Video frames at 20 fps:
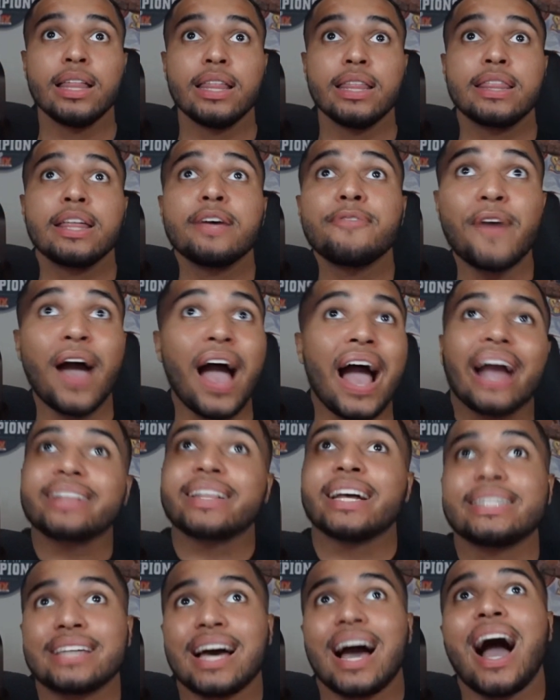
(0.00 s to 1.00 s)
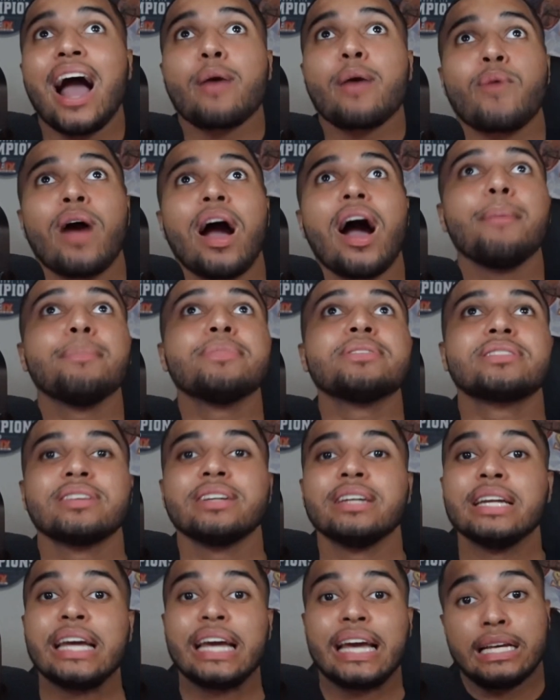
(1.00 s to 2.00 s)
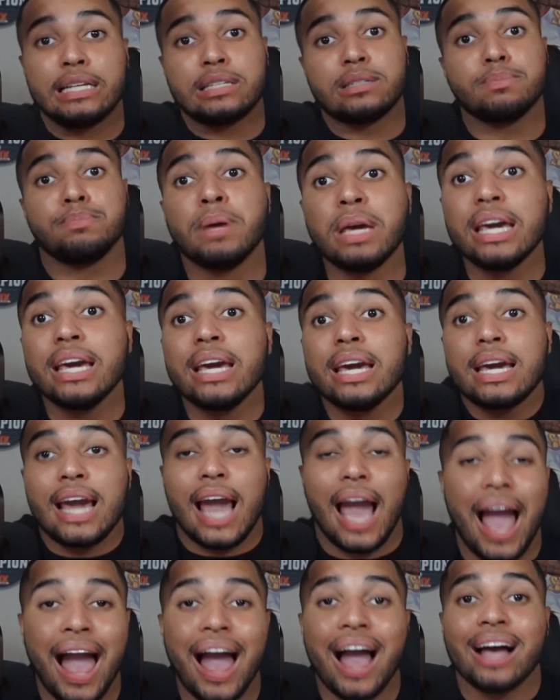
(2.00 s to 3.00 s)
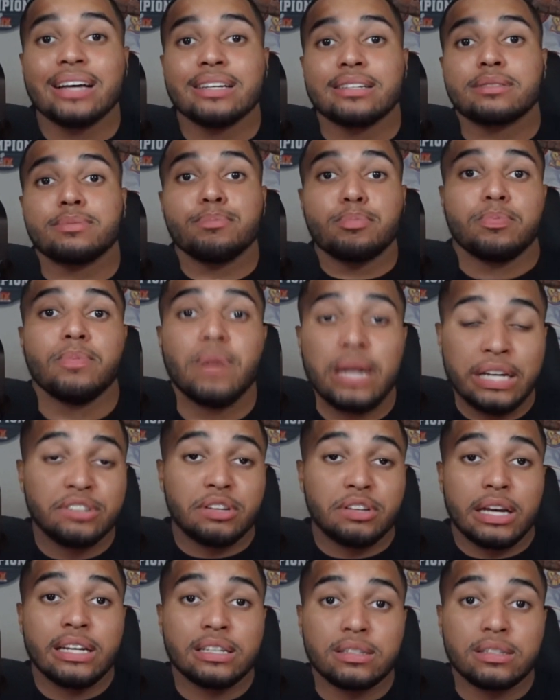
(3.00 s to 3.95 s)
the fact that Ty Robinson is being is